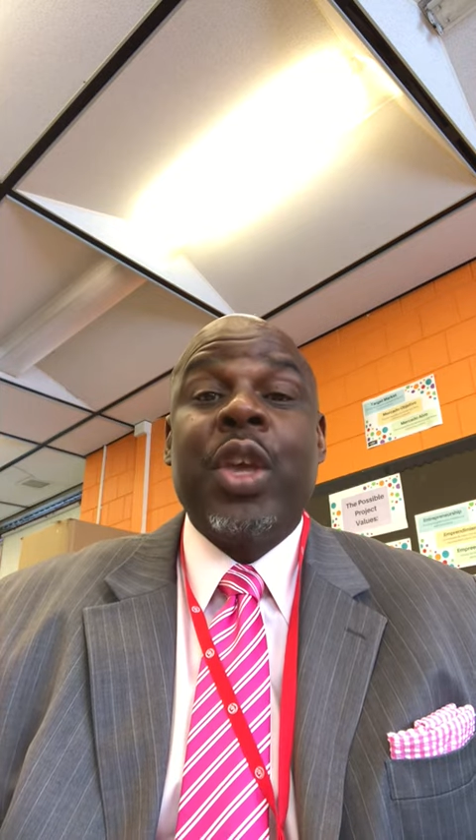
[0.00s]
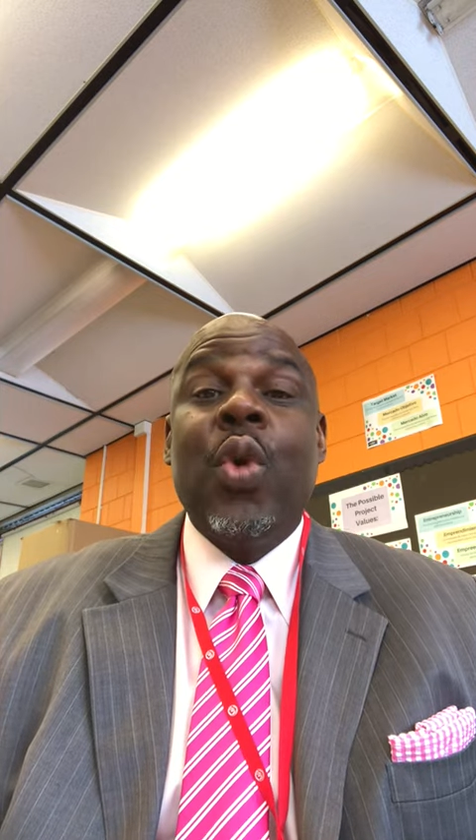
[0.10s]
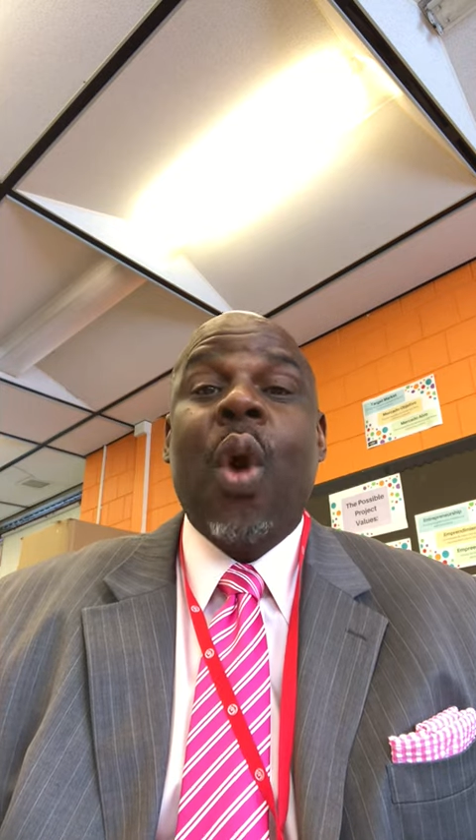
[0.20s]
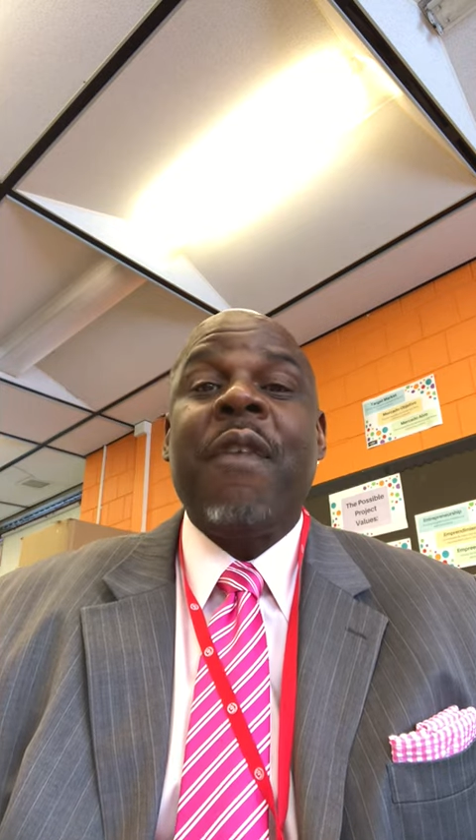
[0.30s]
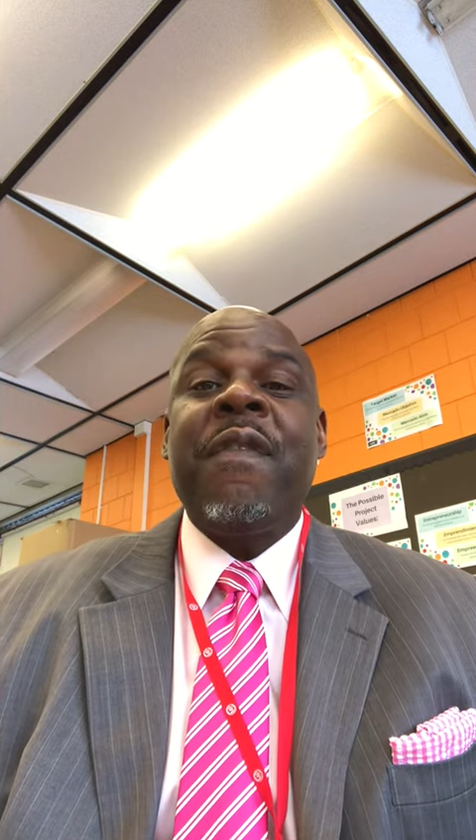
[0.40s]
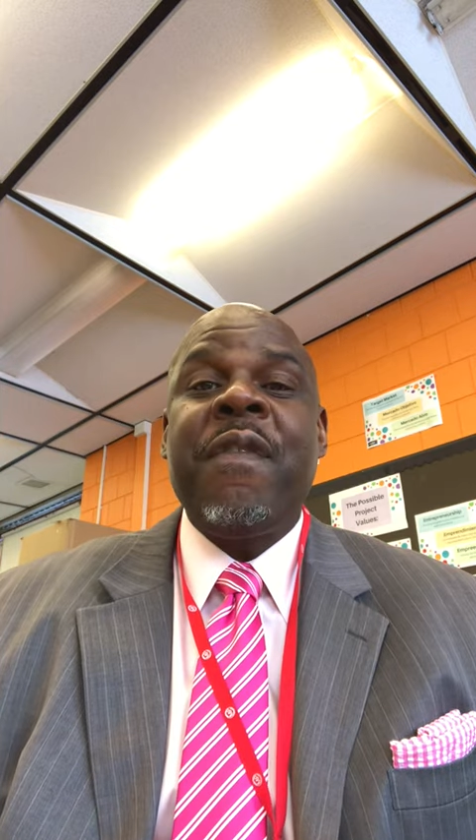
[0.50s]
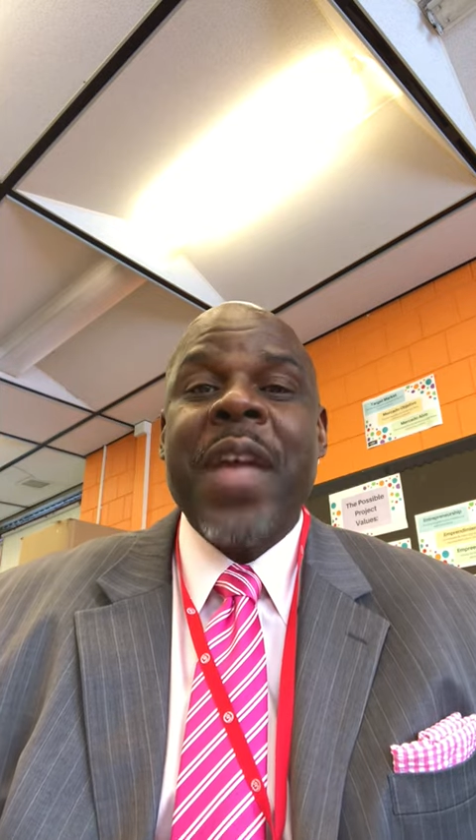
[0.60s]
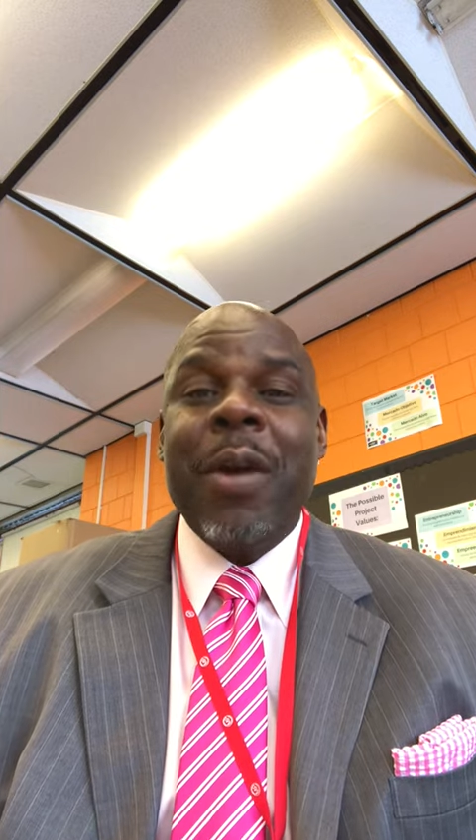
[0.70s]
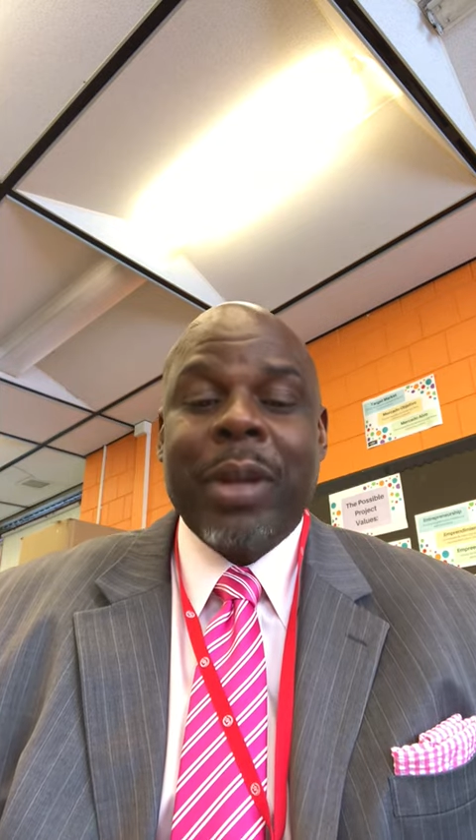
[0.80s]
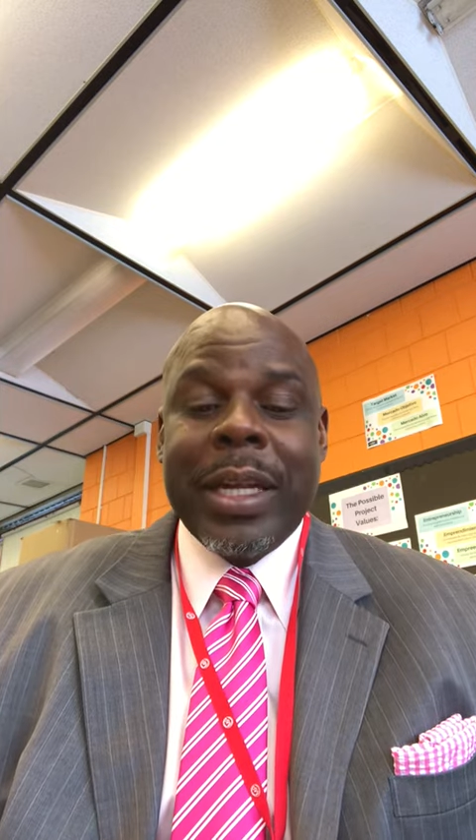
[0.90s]
you are
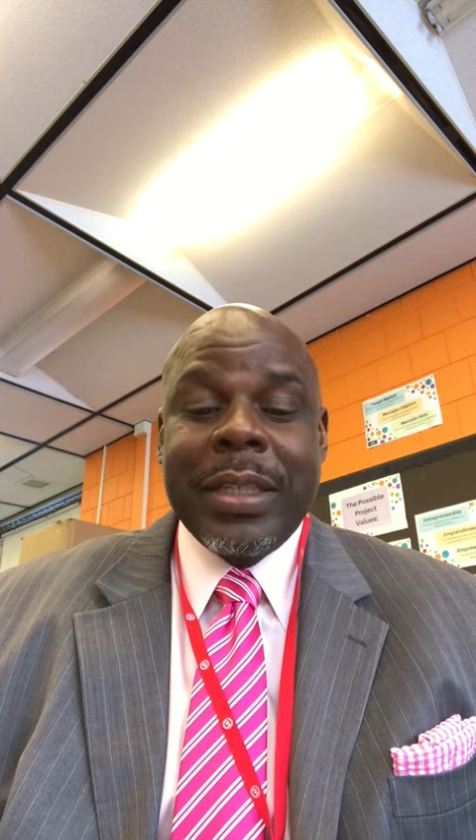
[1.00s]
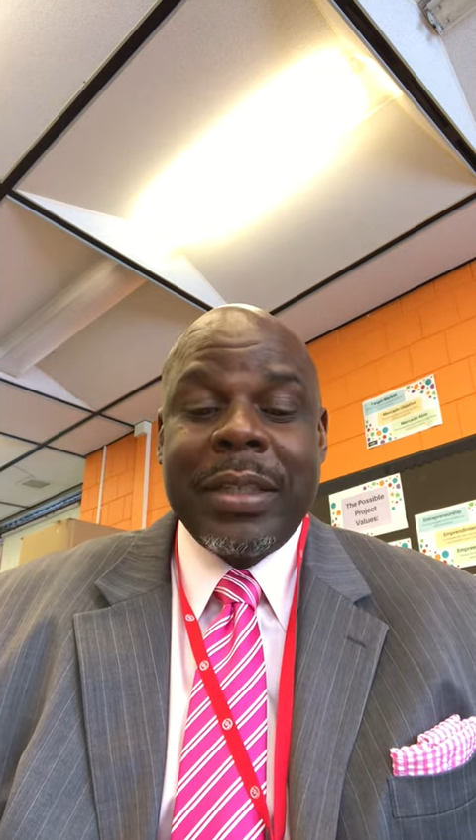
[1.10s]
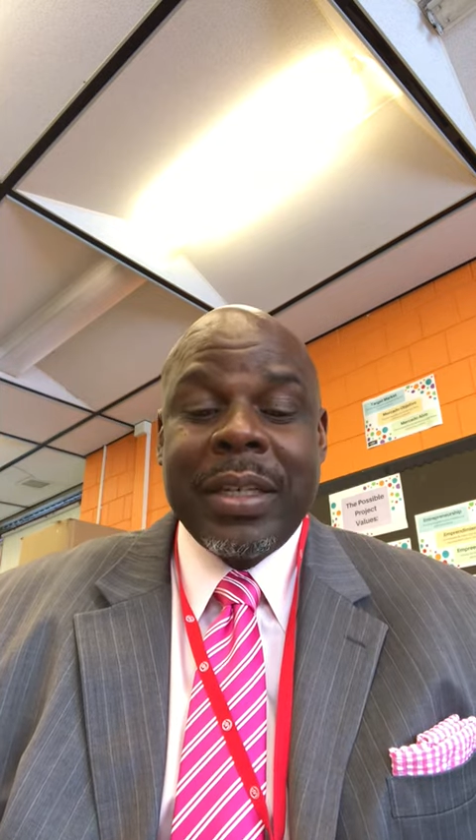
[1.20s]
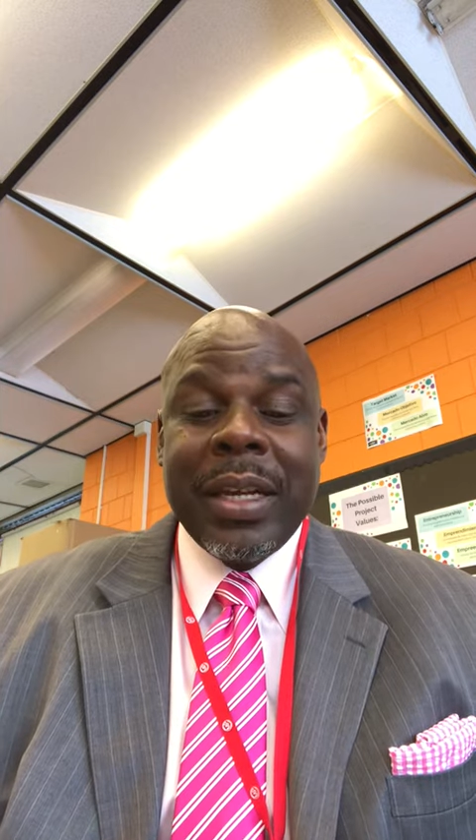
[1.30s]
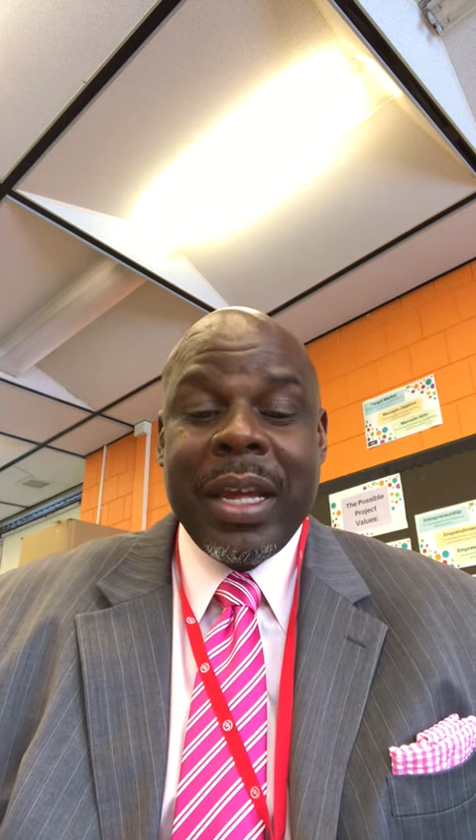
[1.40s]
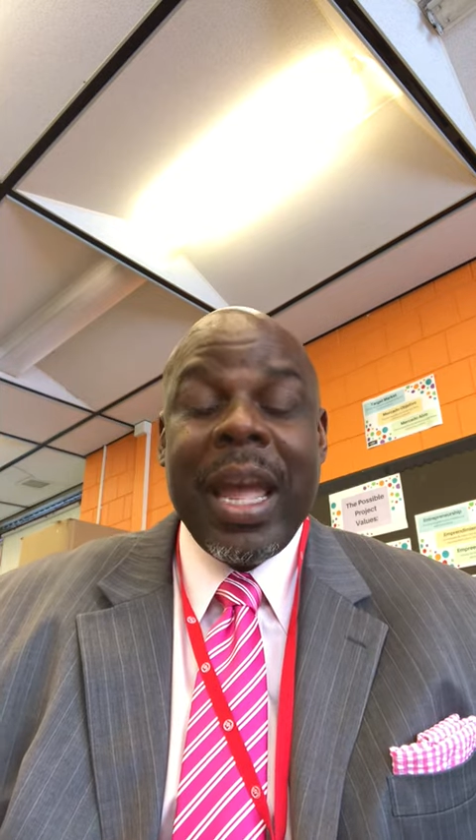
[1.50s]
fearless